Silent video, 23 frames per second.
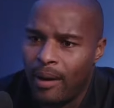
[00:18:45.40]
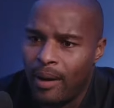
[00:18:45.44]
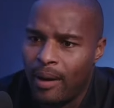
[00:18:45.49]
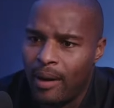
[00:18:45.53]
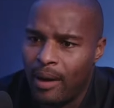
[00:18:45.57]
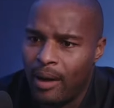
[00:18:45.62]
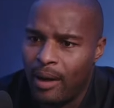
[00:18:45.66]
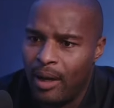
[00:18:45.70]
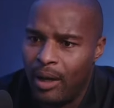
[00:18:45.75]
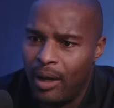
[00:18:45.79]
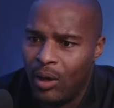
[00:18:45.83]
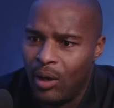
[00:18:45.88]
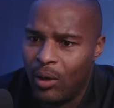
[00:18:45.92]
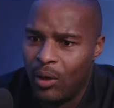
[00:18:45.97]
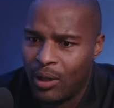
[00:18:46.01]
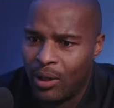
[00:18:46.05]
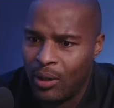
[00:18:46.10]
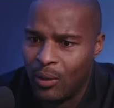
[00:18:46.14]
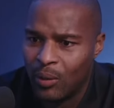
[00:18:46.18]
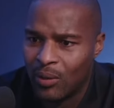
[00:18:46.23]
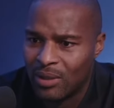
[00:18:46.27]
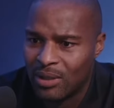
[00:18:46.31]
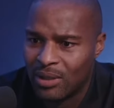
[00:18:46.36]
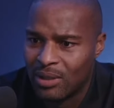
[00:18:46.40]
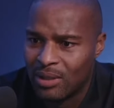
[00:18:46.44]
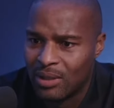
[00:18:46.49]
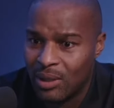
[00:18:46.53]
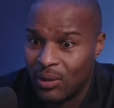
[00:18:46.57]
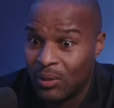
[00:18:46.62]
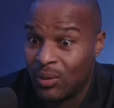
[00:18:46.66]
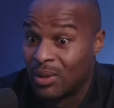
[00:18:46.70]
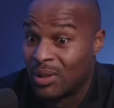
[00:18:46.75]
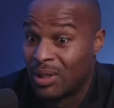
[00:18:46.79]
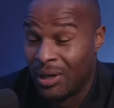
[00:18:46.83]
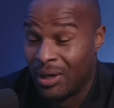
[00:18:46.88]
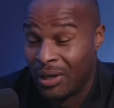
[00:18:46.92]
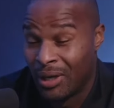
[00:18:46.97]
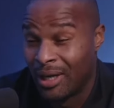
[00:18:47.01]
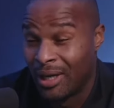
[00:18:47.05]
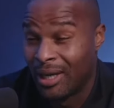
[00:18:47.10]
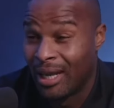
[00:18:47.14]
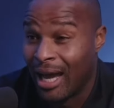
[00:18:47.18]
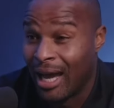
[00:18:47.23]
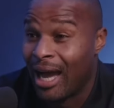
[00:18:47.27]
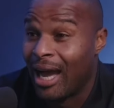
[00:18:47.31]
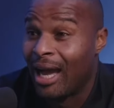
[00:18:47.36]
he was a
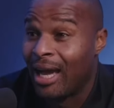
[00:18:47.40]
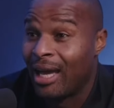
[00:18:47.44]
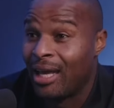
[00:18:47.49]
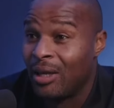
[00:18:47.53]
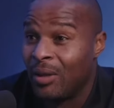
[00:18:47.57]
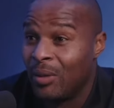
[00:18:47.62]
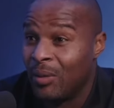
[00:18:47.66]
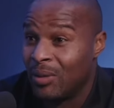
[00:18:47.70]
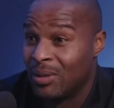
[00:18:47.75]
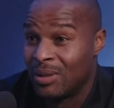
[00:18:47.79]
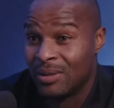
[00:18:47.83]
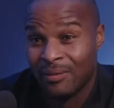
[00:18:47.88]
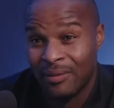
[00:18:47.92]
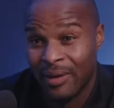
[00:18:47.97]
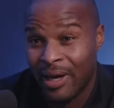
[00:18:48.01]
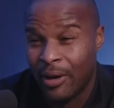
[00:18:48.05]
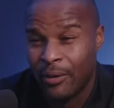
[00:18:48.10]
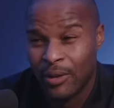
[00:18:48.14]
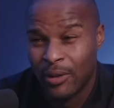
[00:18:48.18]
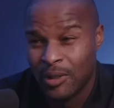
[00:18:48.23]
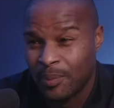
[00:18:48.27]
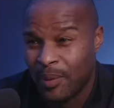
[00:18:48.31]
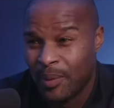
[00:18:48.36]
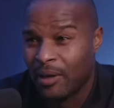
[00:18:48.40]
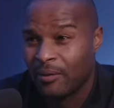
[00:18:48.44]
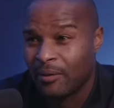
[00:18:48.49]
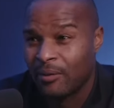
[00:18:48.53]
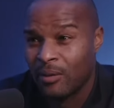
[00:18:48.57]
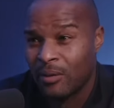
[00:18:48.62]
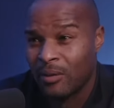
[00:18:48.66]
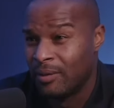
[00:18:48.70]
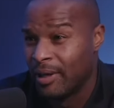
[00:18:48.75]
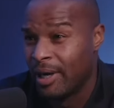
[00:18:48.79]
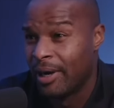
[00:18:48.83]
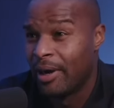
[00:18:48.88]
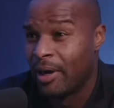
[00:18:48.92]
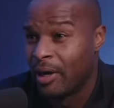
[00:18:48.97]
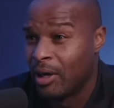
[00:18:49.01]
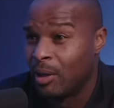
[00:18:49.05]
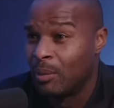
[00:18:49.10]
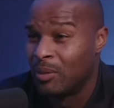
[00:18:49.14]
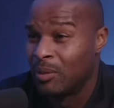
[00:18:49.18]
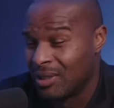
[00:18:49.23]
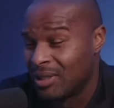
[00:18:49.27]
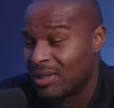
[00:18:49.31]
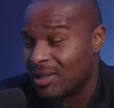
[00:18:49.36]
good guy. He was very respectful, very
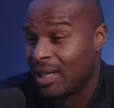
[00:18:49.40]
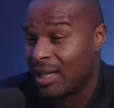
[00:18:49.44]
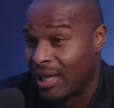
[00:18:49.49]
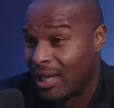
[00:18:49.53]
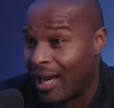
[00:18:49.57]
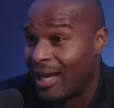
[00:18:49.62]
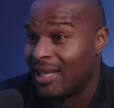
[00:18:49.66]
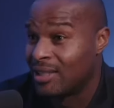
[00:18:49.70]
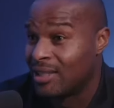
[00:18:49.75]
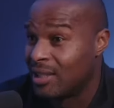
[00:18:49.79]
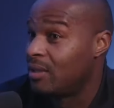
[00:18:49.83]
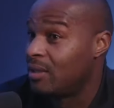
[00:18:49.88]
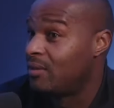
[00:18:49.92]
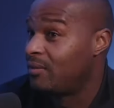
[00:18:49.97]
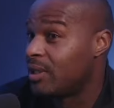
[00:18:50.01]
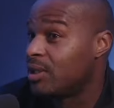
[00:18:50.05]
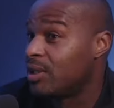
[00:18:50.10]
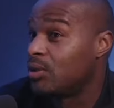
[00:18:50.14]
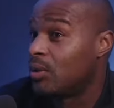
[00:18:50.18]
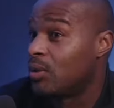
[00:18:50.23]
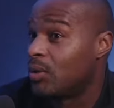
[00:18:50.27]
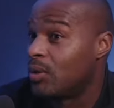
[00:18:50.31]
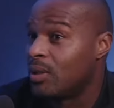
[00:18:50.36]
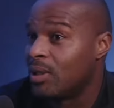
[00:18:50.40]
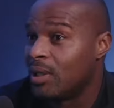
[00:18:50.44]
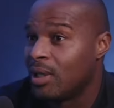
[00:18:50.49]
humble, just a nice individual.